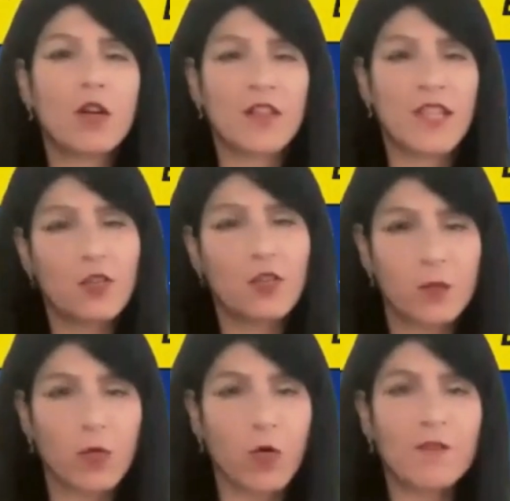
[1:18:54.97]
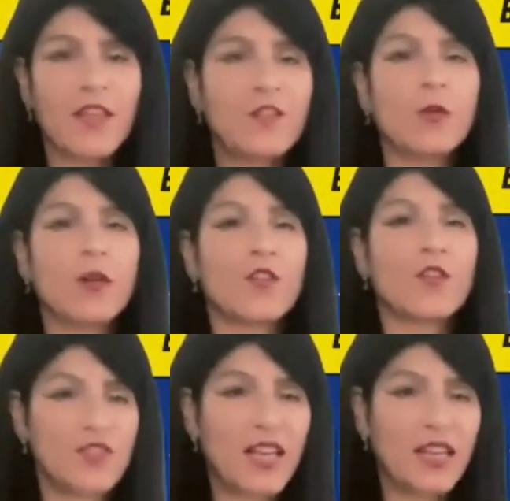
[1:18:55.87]
on legal support. They don't
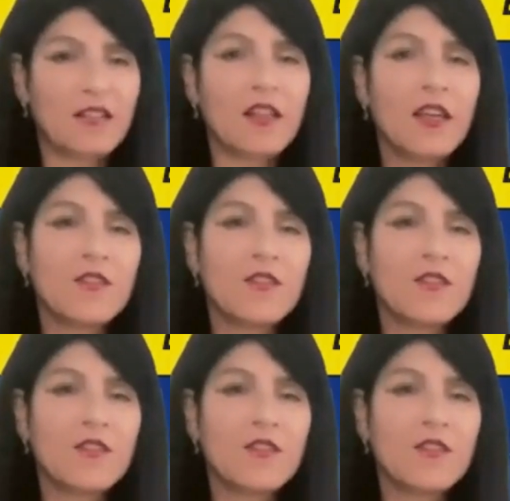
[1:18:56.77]
understand it.